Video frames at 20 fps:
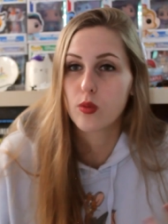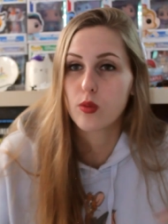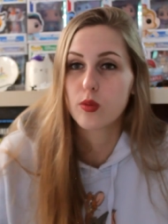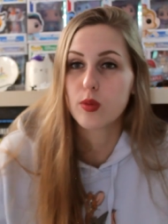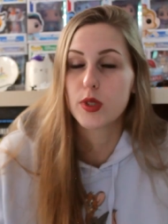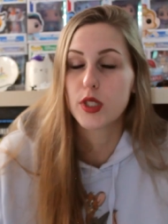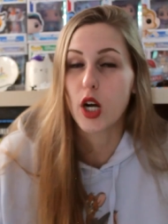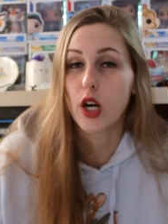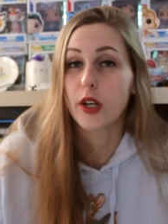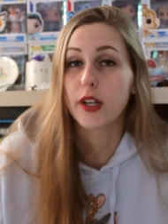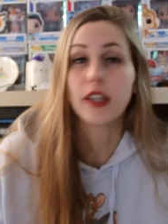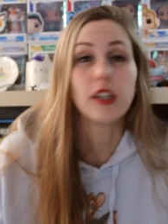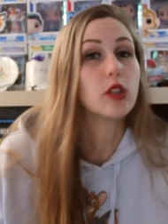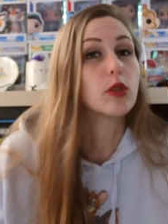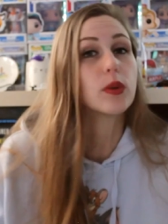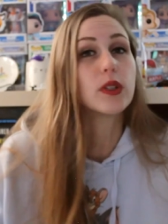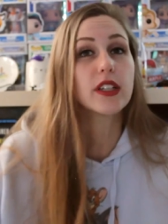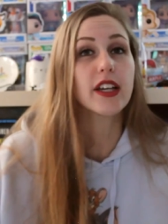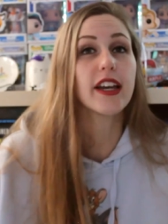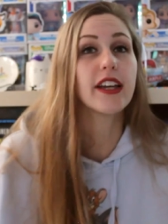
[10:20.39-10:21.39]
sorry, you
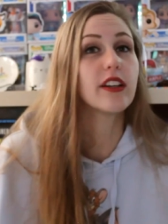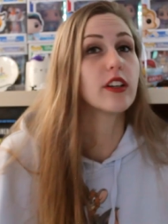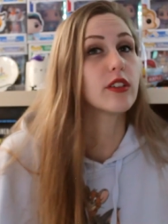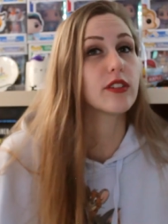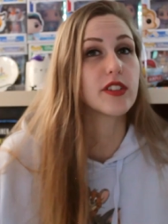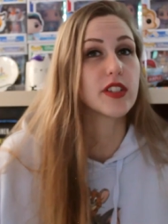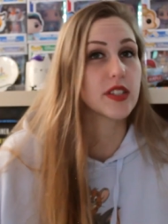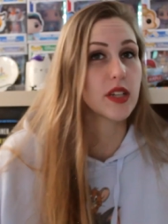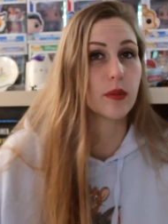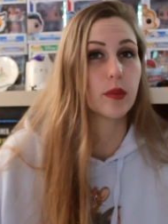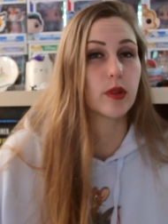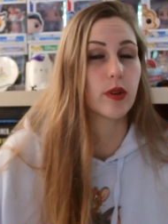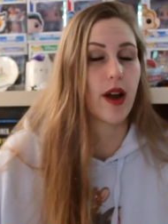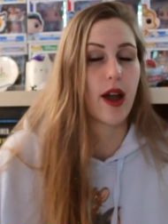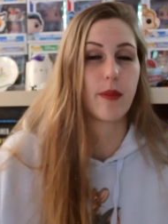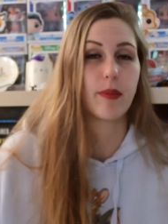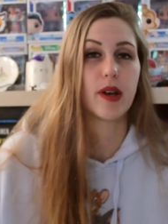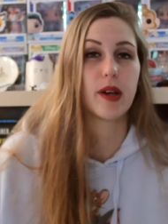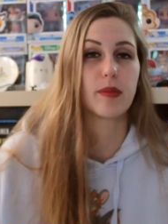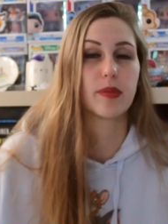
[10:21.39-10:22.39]
will get December
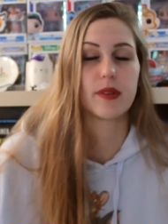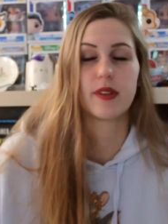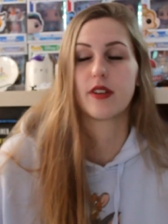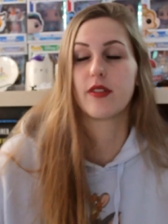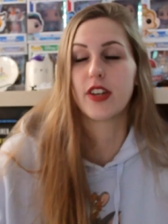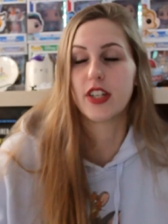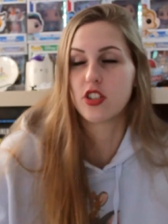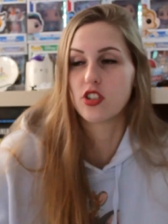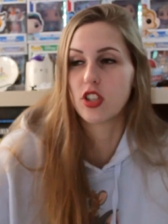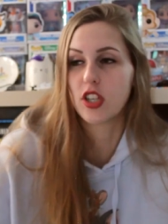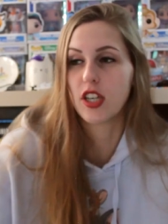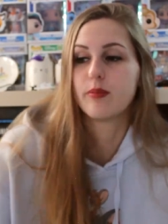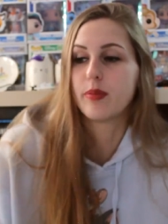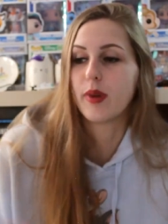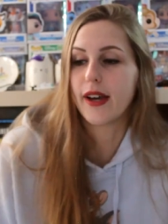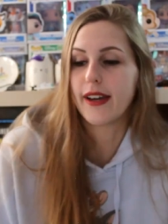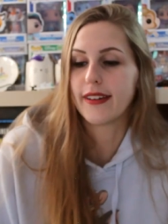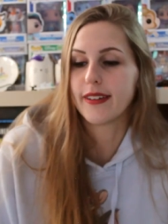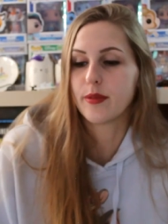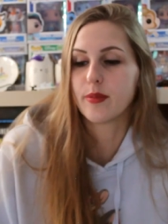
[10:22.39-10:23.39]
wrap up eventually,
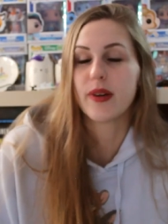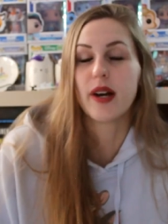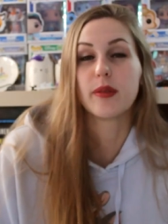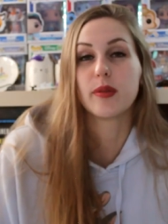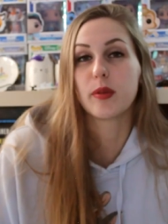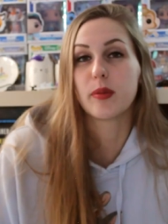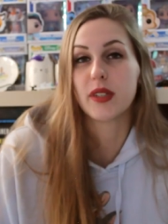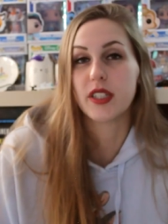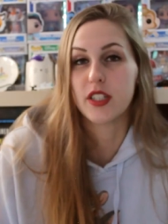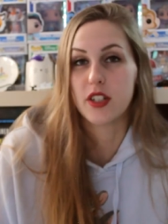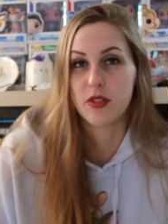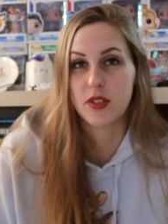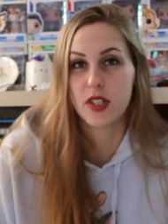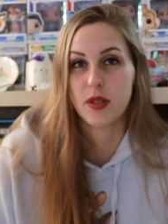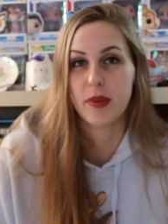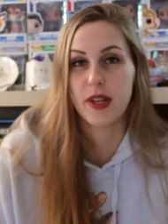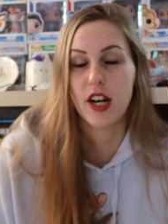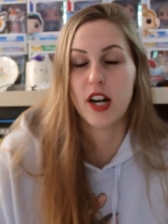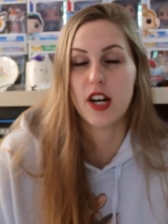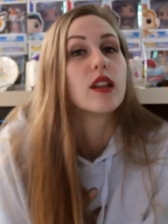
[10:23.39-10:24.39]
but probably no
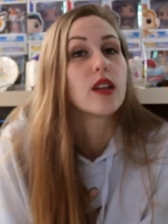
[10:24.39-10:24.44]
TBR.